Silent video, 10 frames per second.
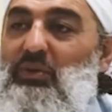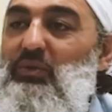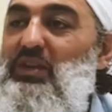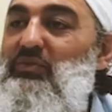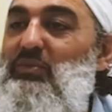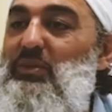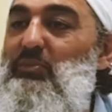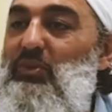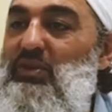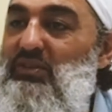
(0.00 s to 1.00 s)
We're reading from the
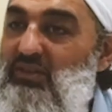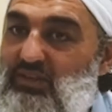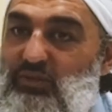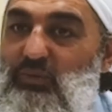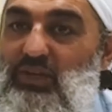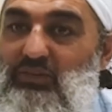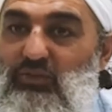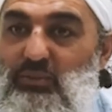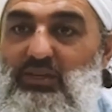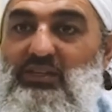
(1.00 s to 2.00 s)
book. If you read
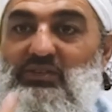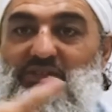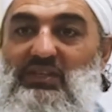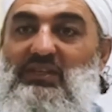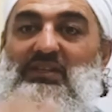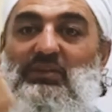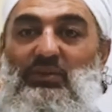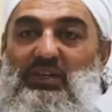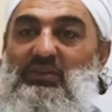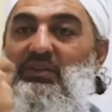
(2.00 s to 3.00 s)
from it, you'll see it, you'll
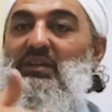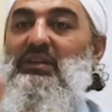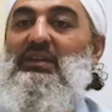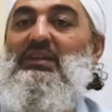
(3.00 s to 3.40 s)
hear it.